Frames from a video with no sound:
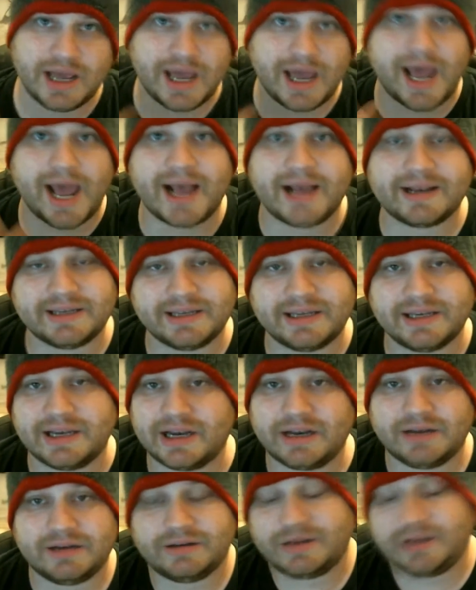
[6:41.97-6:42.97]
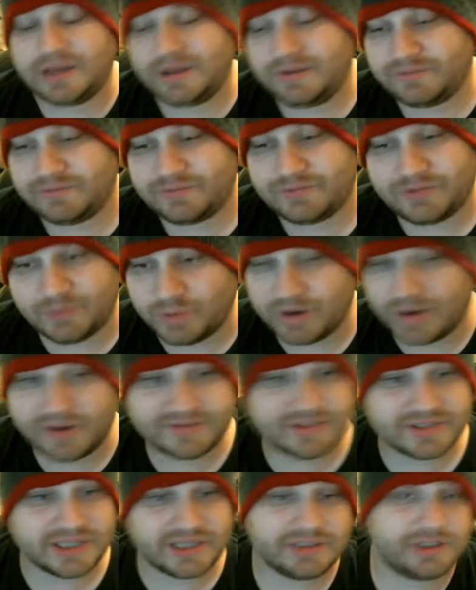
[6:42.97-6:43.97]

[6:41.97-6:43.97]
acting, and from what I've seen,